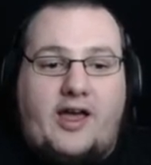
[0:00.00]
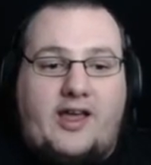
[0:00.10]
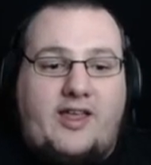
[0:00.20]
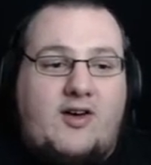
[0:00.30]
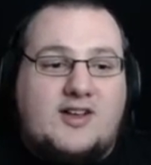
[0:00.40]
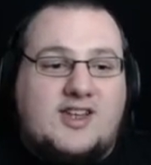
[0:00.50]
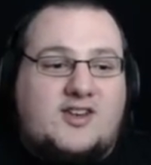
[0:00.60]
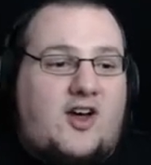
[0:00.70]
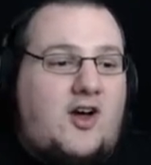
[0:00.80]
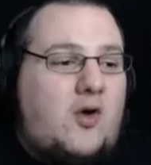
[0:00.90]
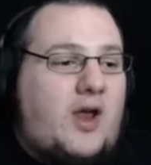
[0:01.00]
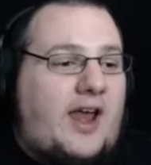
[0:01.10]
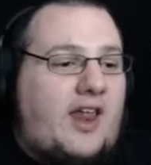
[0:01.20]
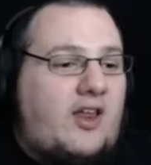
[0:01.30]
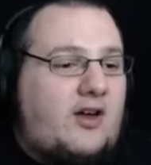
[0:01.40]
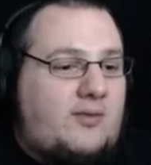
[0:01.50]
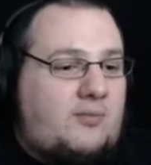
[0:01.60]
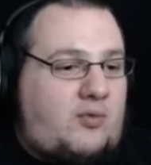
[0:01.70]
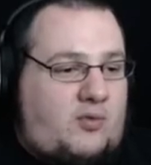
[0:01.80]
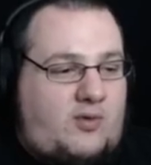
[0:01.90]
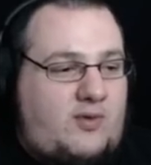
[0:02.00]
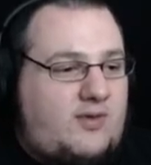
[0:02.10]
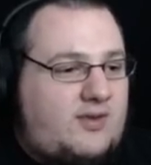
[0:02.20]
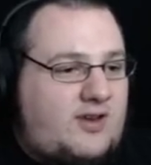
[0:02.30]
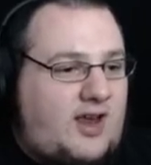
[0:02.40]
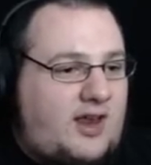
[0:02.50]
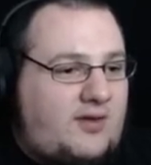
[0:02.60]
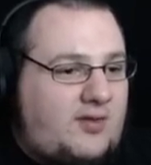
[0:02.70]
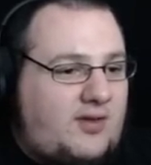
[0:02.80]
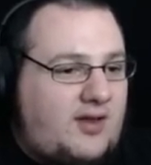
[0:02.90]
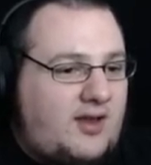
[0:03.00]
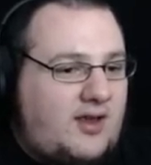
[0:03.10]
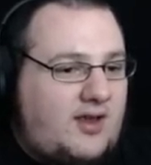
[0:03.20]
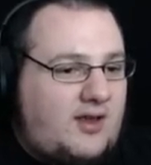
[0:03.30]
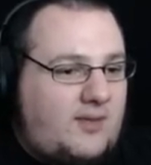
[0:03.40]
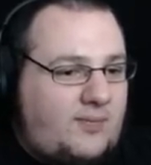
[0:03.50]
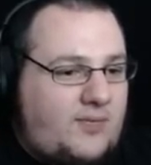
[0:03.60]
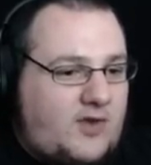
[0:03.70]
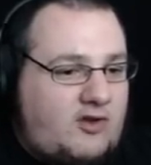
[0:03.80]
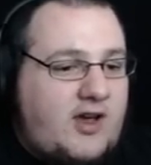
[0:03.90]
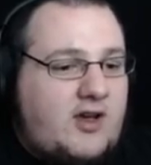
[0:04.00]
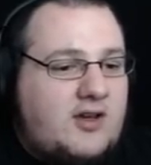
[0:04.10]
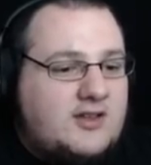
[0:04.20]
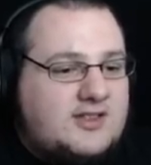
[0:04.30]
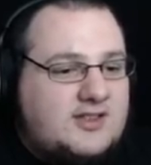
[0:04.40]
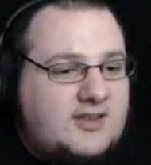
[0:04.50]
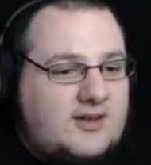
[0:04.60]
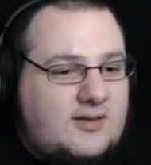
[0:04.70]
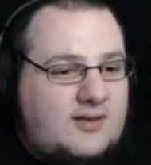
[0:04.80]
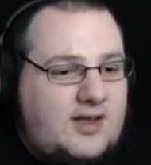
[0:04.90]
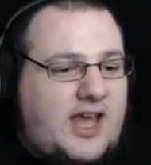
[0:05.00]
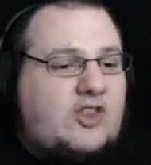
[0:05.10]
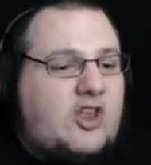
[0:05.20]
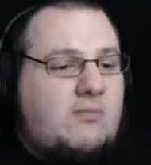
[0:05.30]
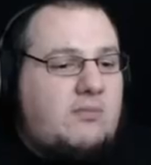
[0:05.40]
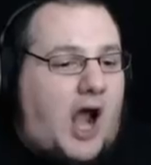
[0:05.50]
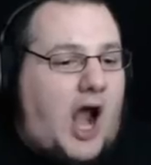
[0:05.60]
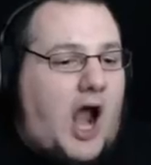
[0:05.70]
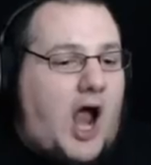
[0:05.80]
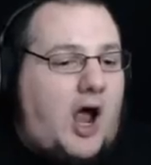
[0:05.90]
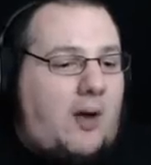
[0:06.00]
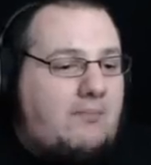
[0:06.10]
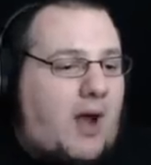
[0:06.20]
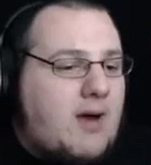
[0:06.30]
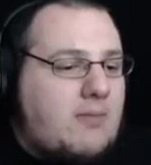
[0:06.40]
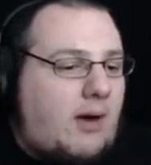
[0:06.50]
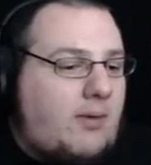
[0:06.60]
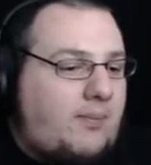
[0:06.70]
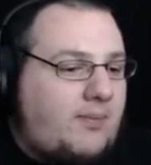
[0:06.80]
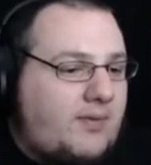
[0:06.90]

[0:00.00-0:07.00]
There was a doll, and it looked kind of evil. Crayons, eat them. Blah, blah, blah, blah, blah.